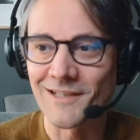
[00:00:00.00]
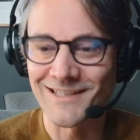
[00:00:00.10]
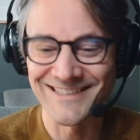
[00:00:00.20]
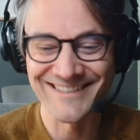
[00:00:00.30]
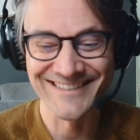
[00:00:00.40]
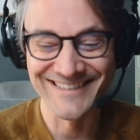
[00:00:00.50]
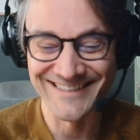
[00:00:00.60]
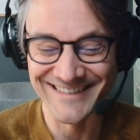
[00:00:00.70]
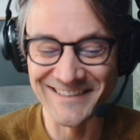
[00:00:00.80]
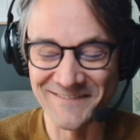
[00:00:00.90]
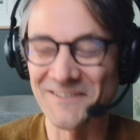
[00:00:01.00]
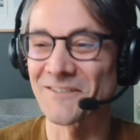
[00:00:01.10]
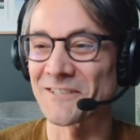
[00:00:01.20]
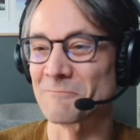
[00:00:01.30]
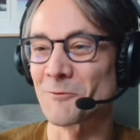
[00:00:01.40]
I feel
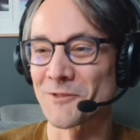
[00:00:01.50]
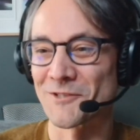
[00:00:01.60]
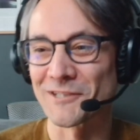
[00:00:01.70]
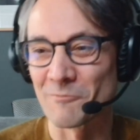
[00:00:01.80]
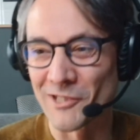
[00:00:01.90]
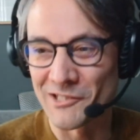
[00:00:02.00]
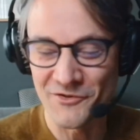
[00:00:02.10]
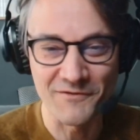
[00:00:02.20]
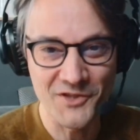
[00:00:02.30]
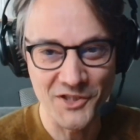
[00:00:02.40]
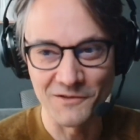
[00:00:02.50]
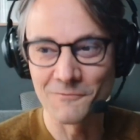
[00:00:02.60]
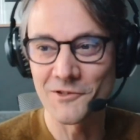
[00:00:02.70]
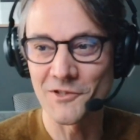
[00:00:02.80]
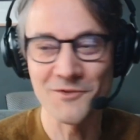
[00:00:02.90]
like I'm almost like a Microsoft shill,
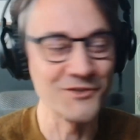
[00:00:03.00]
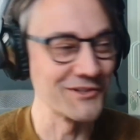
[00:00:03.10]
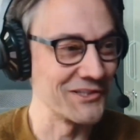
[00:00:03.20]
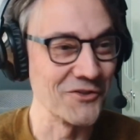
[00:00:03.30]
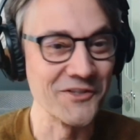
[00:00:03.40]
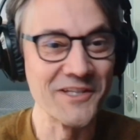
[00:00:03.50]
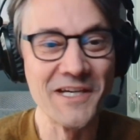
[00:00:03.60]
which I'm certainly not.